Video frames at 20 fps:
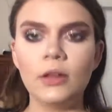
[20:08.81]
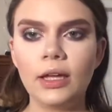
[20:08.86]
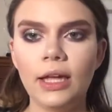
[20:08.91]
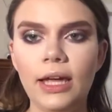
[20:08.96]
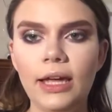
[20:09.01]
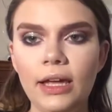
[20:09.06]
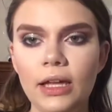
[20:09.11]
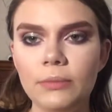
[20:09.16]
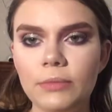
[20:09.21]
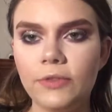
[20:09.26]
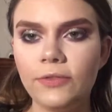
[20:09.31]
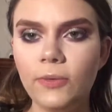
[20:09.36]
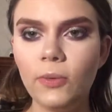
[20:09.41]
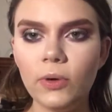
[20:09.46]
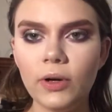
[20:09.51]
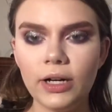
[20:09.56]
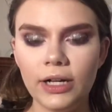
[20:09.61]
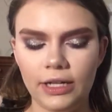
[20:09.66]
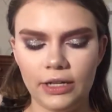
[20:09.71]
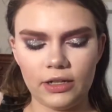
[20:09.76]
Okay, and
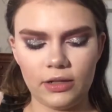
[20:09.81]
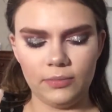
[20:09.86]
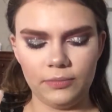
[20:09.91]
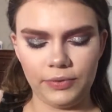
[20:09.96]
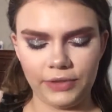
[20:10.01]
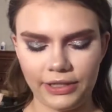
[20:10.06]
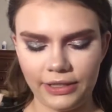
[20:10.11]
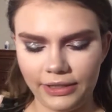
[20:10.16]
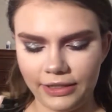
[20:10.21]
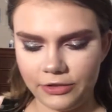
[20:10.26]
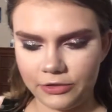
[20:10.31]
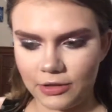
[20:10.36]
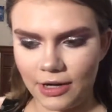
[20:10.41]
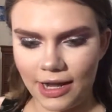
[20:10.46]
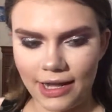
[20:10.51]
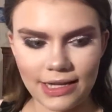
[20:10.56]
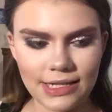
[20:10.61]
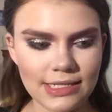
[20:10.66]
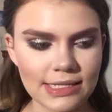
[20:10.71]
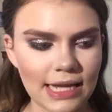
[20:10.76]
before it completely
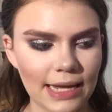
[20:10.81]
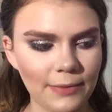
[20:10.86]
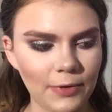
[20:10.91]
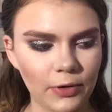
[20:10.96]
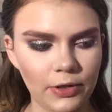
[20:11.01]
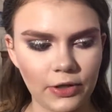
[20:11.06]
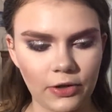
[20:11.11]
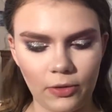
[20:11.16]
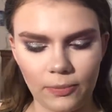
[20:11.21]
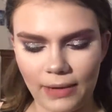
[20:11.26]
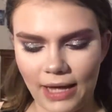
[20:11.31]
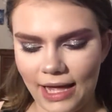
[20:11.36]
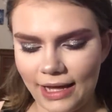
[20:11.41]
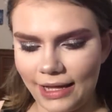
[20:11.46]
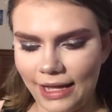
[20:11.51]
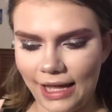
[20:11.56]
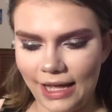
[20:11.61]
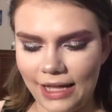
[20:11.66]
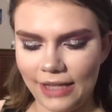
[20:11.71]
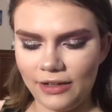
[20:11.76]
dries, I'm going to go
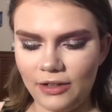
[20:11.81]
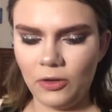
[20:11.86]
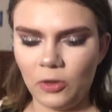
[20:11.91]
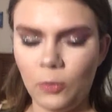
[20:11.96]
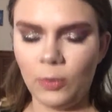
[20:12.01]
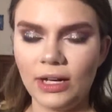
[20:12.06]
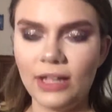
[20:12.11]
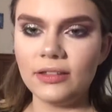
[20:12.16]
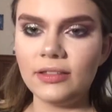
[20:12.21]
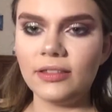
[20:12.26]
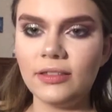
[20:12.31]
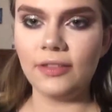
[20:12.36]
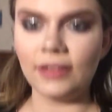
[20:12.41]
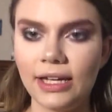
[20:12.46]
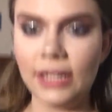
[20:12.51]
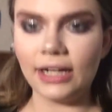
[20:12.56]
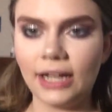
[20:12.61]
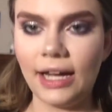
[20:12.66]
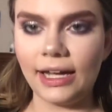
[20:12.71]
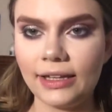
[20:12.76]
back in with
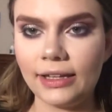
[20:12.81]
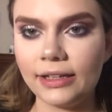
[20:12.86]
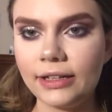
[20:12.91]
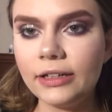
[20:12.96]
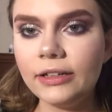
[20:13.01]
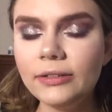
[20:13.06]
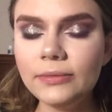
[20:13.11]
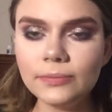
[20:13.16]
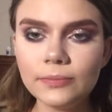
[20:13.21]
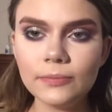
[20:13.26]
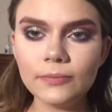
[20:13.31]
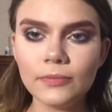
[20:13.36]
that highlighter,